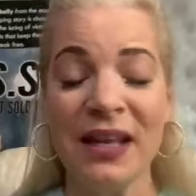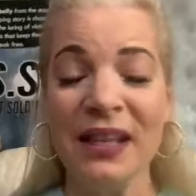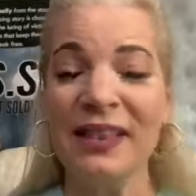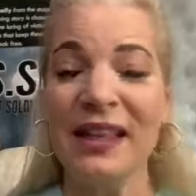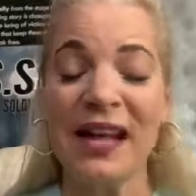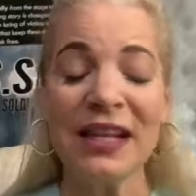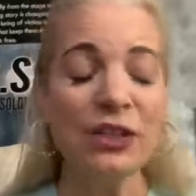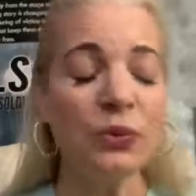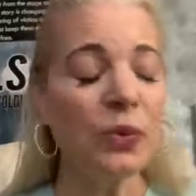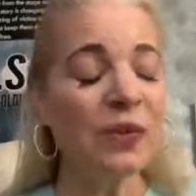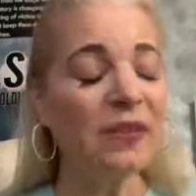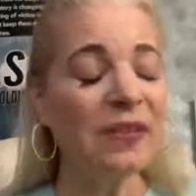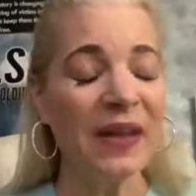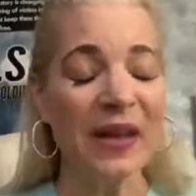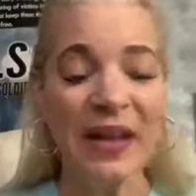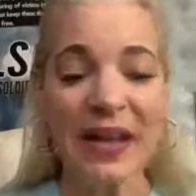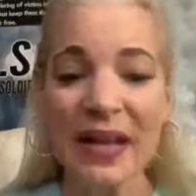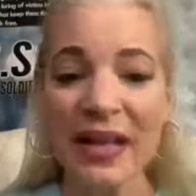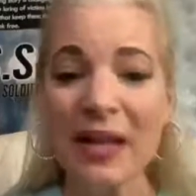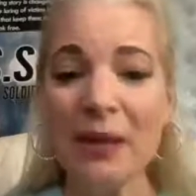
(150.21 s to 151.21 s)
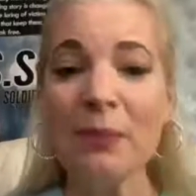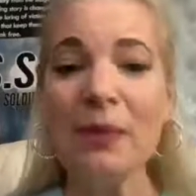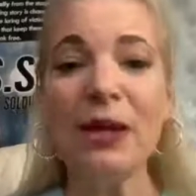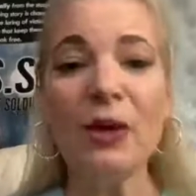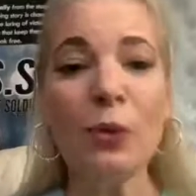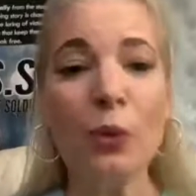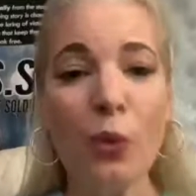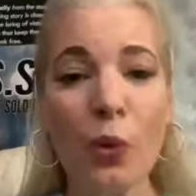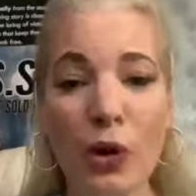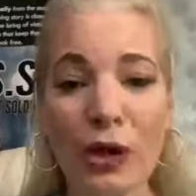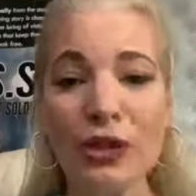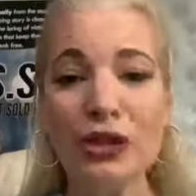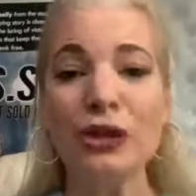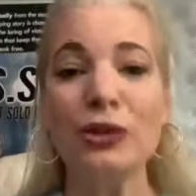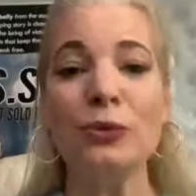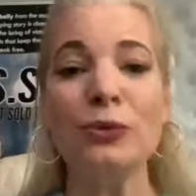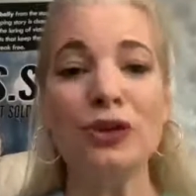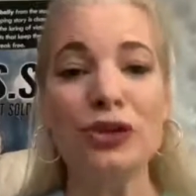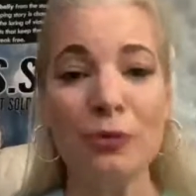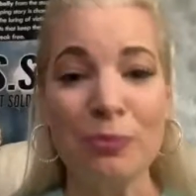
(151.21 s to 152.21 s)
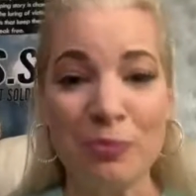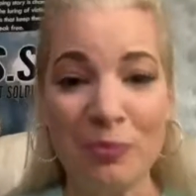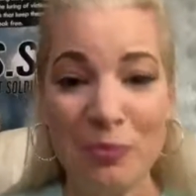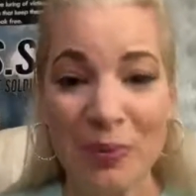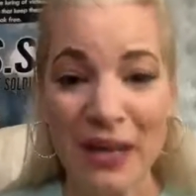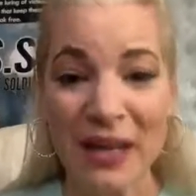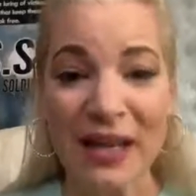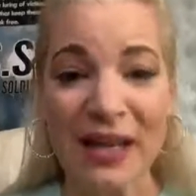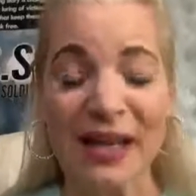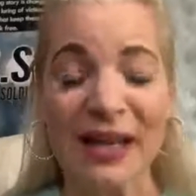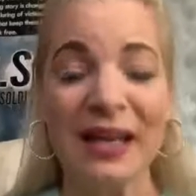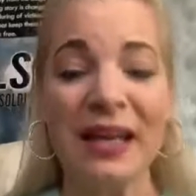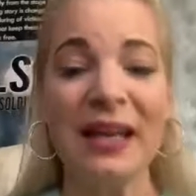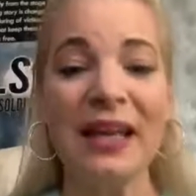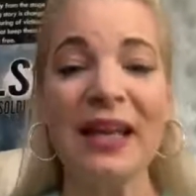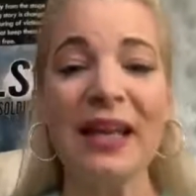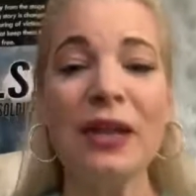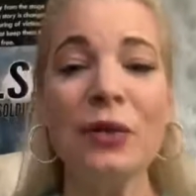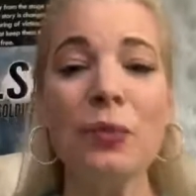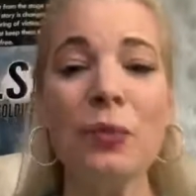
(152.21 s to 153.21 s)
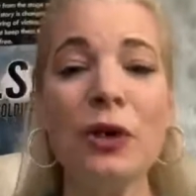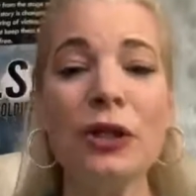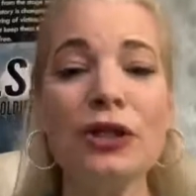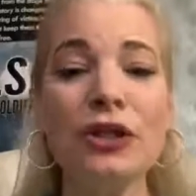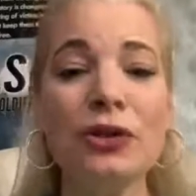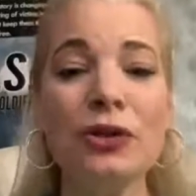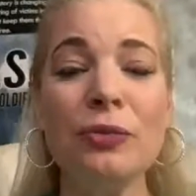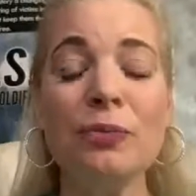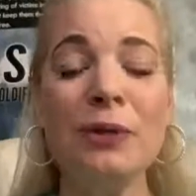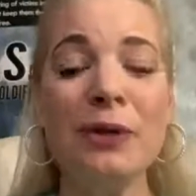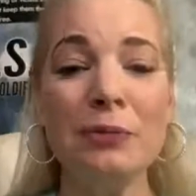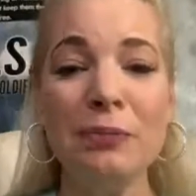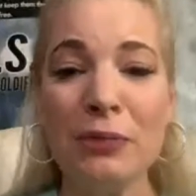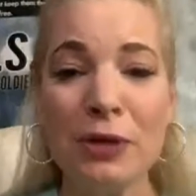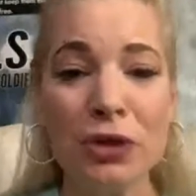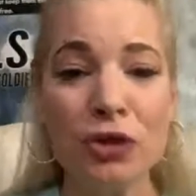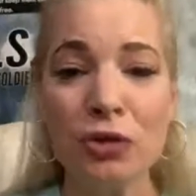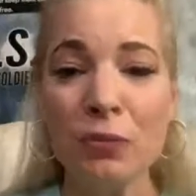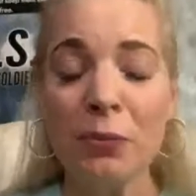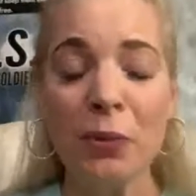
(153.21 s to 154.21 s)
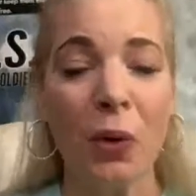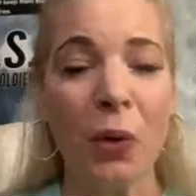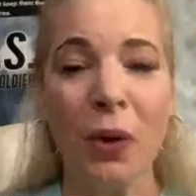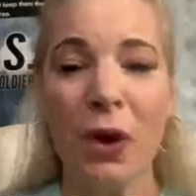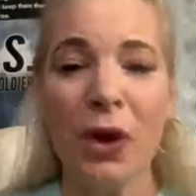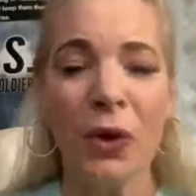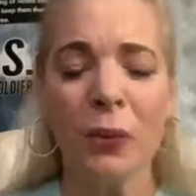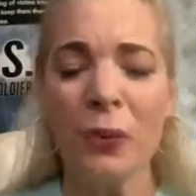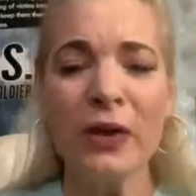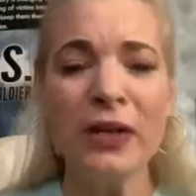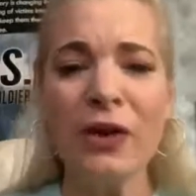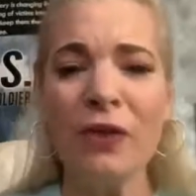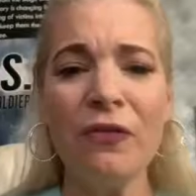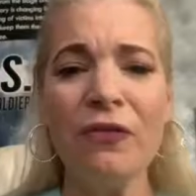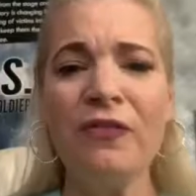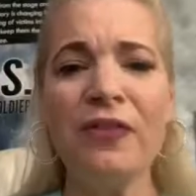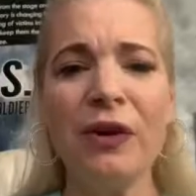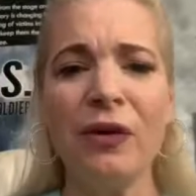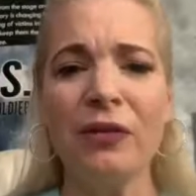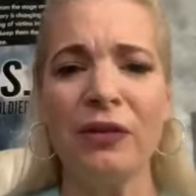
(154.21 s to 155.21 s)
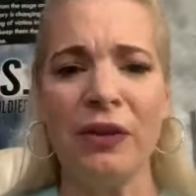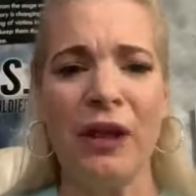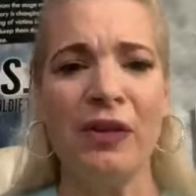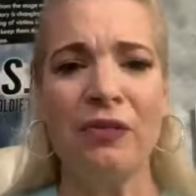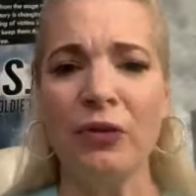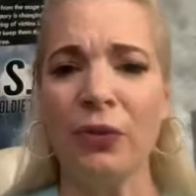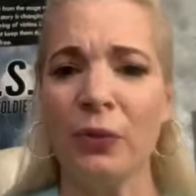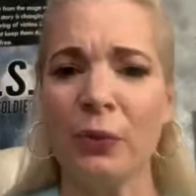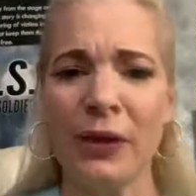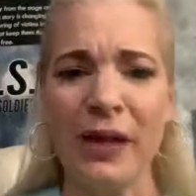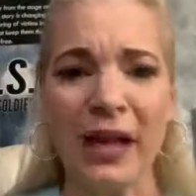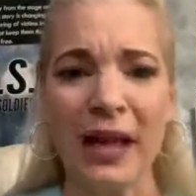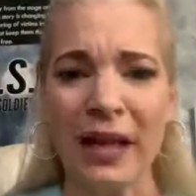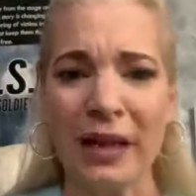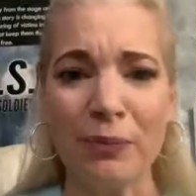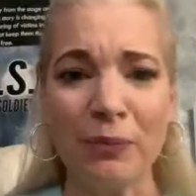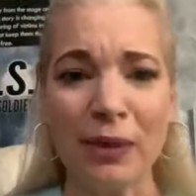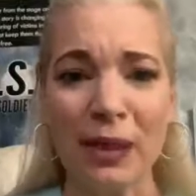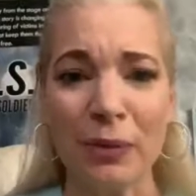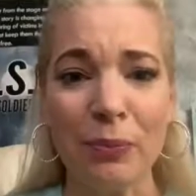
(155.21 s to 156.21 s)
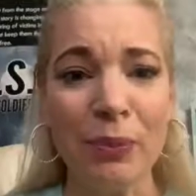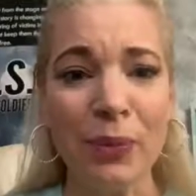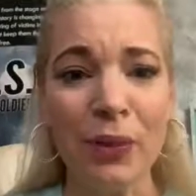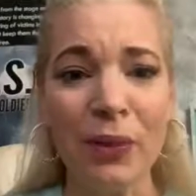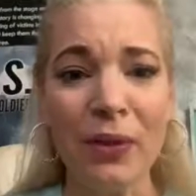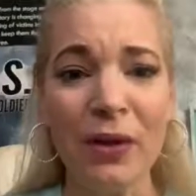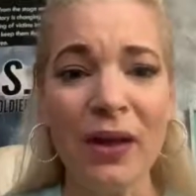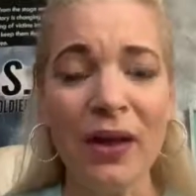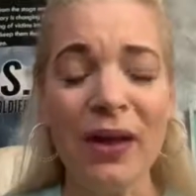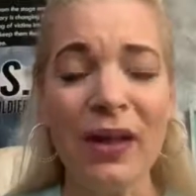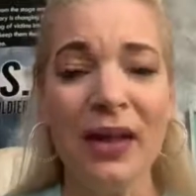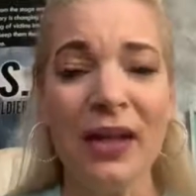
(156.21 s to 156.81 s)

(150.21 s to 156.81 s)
That's what the enemy wants you to be. He wants you to be miserable. We don't feel love when we hate people.